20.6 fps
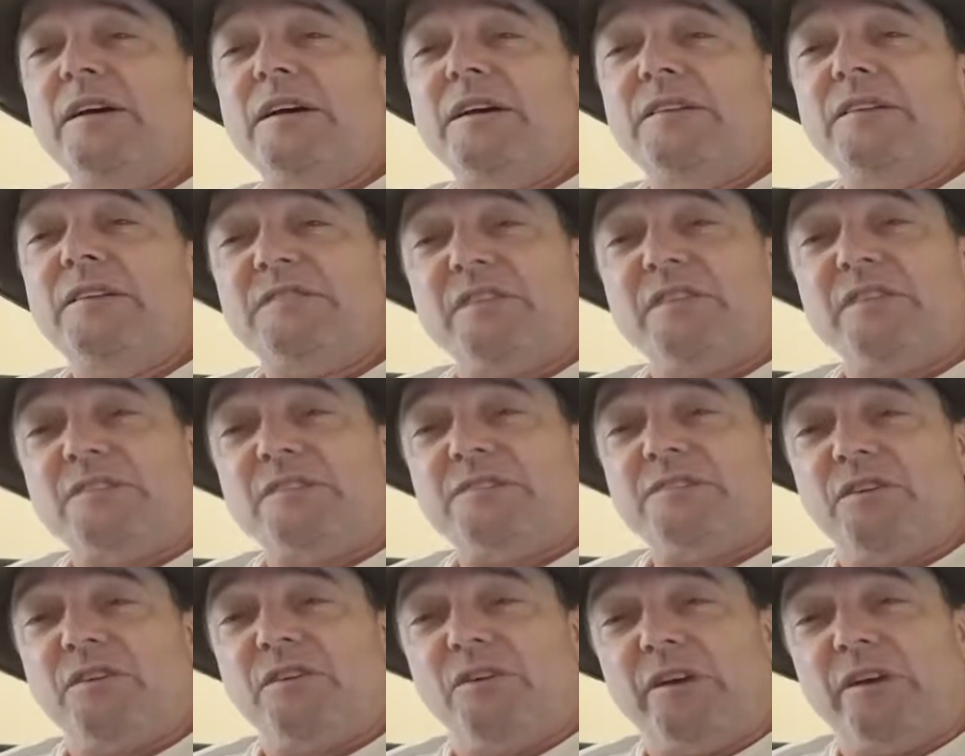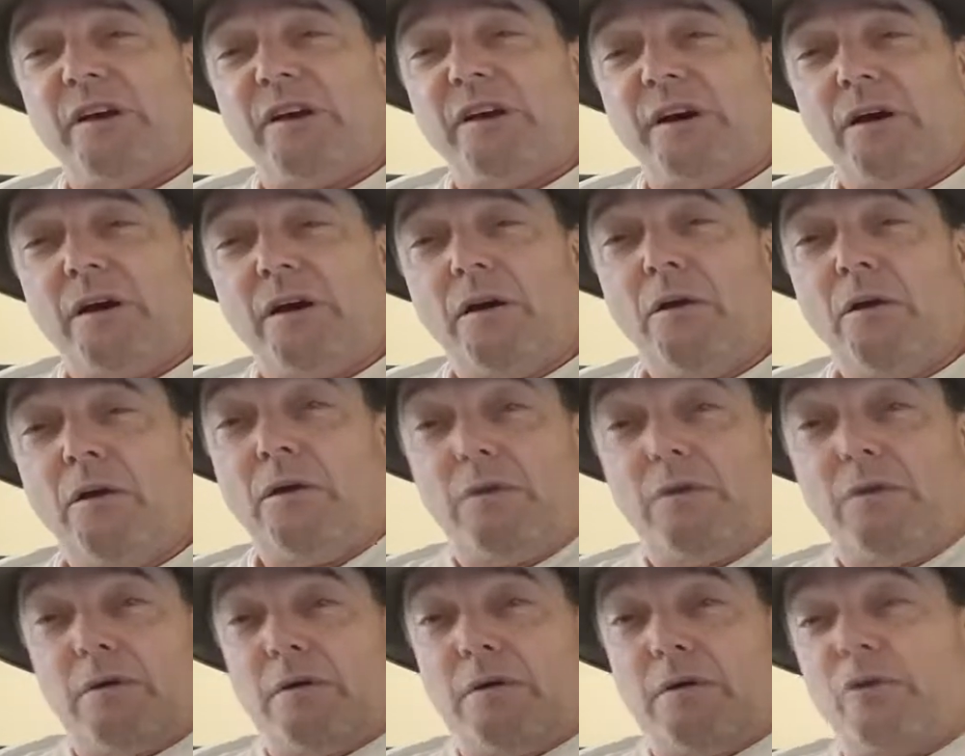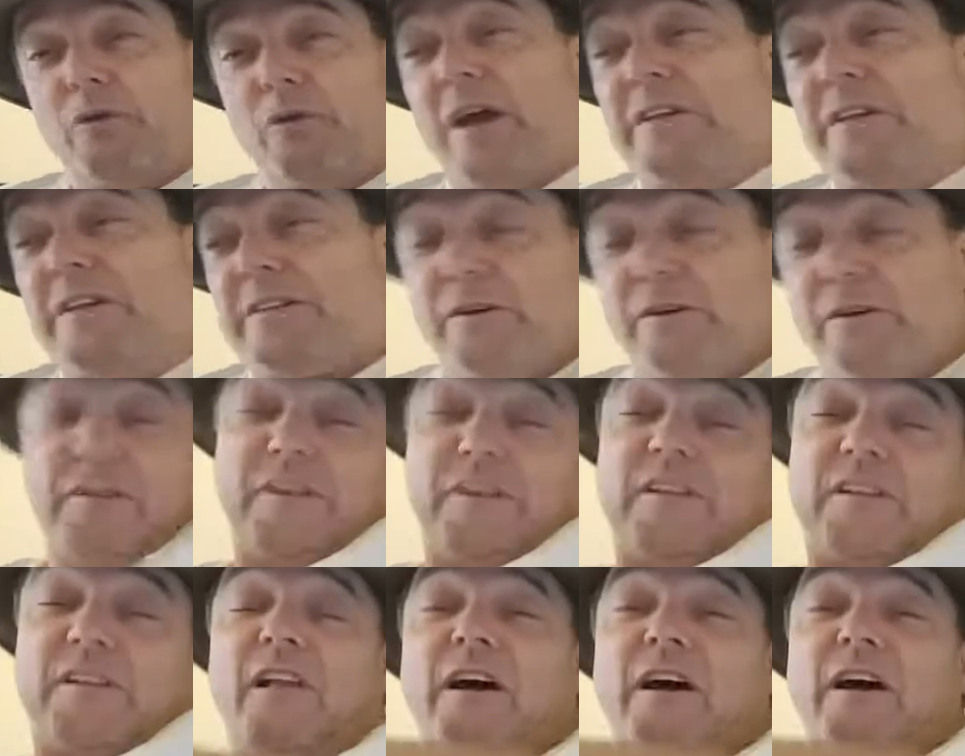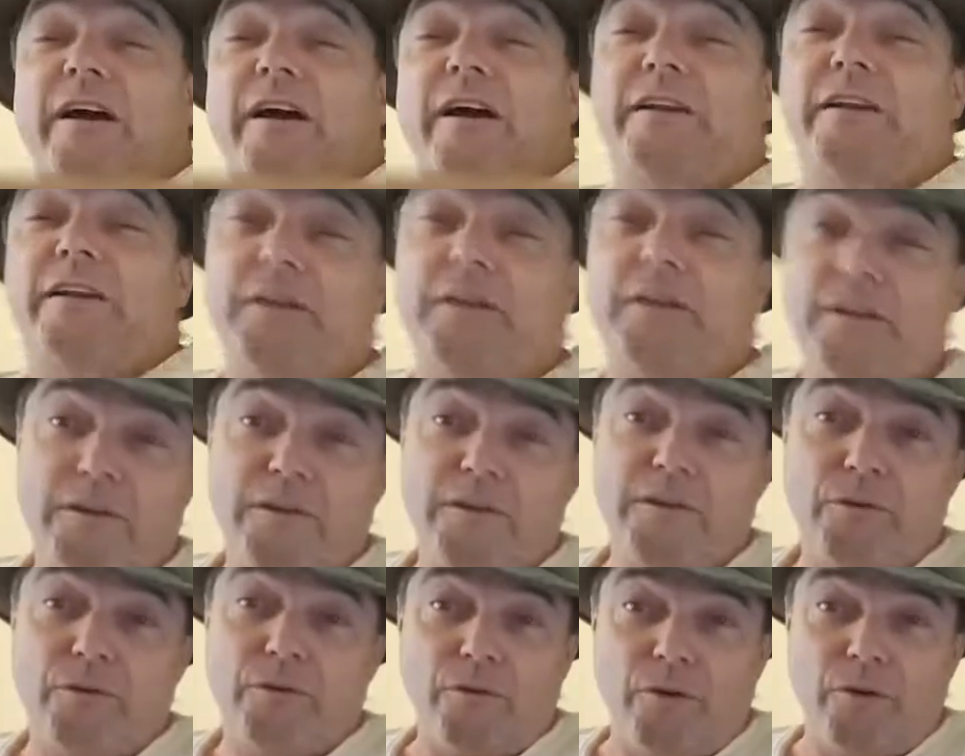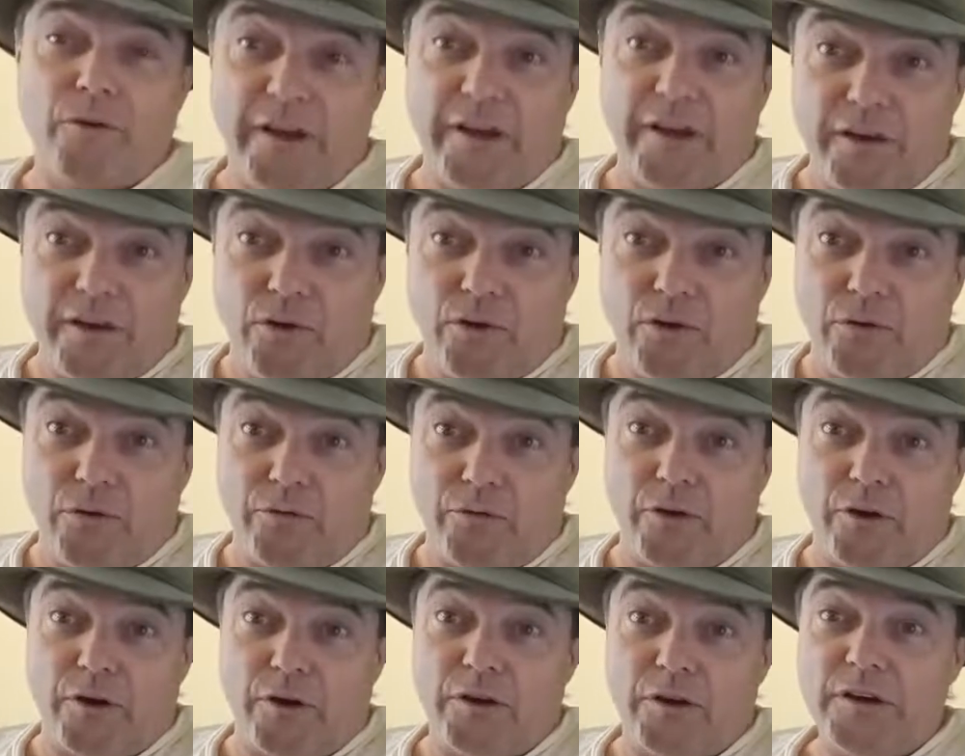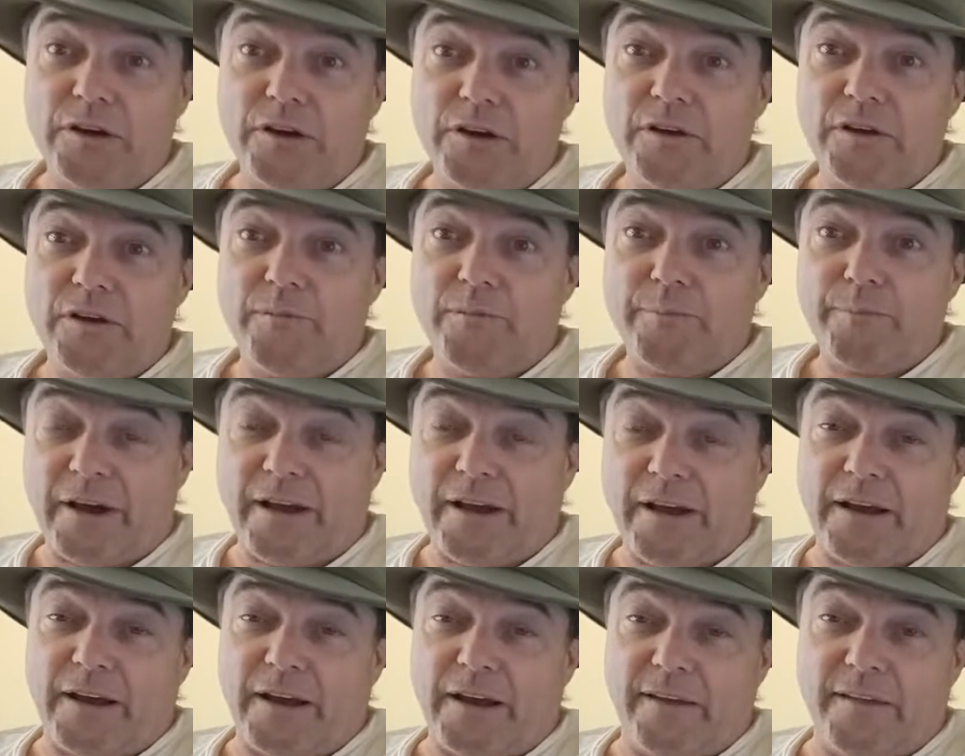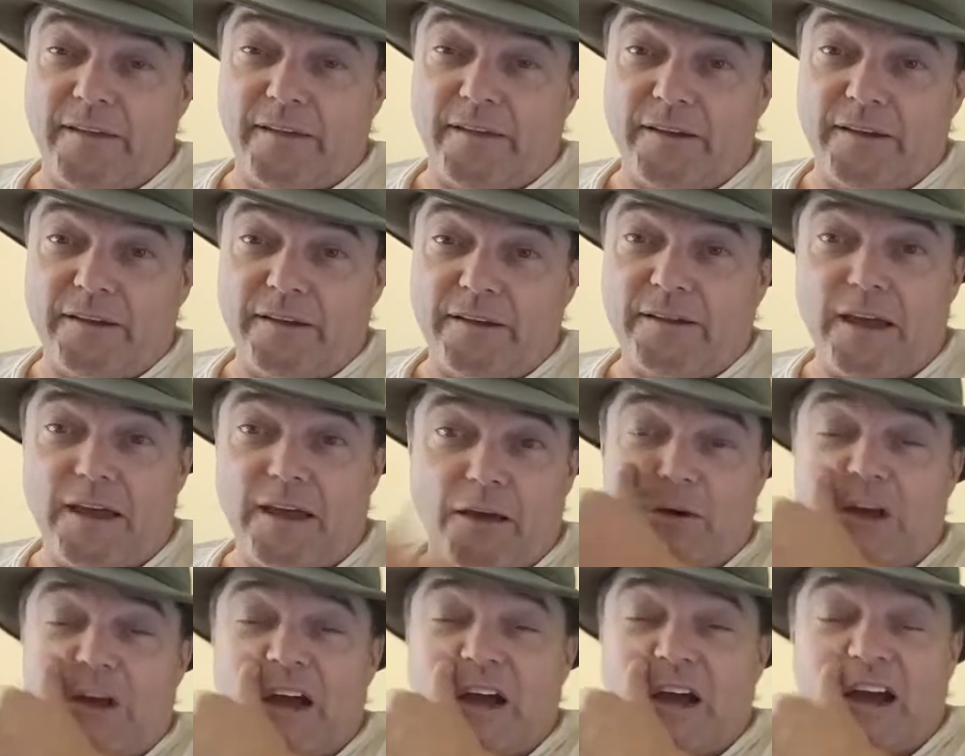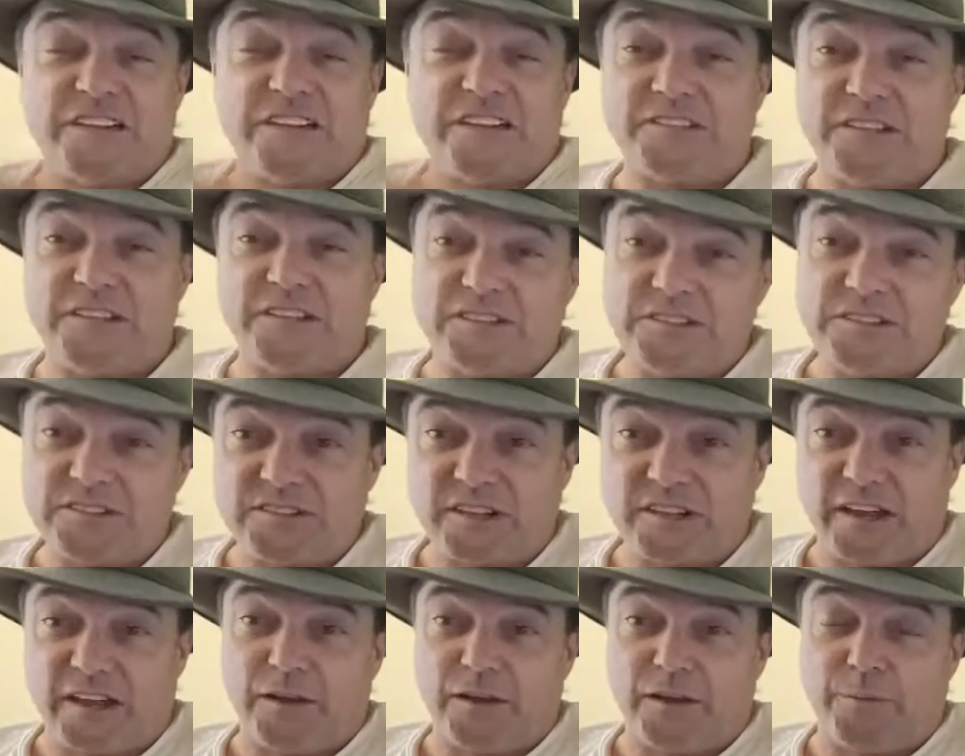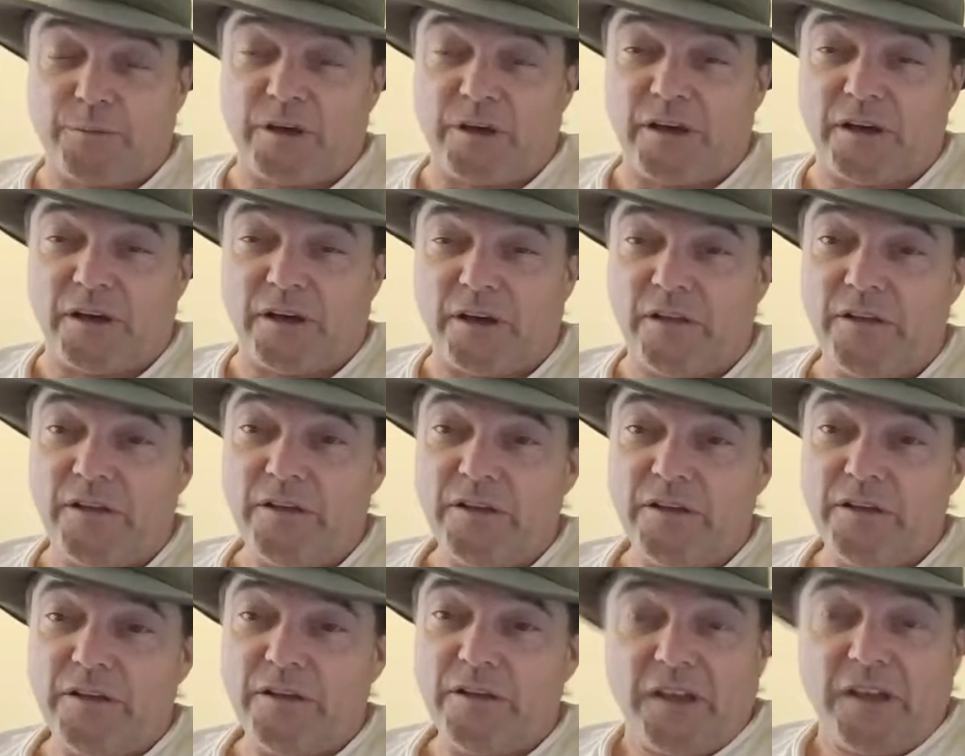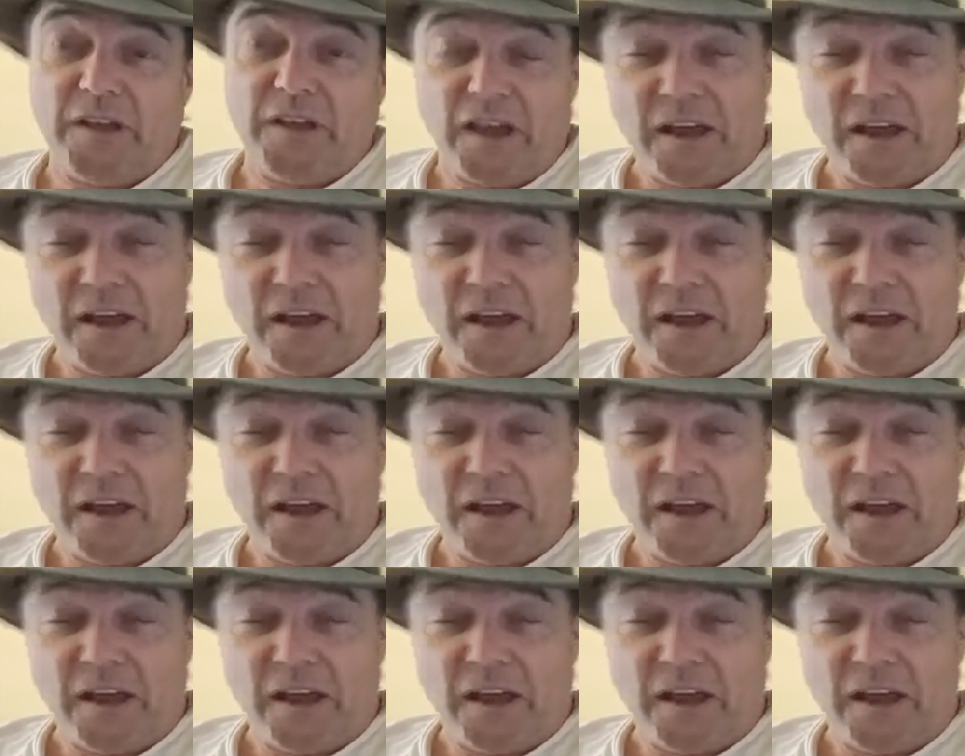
Sarasota, right turn Clyde, right over Pine Island, Cayo Costa, Sanibel, and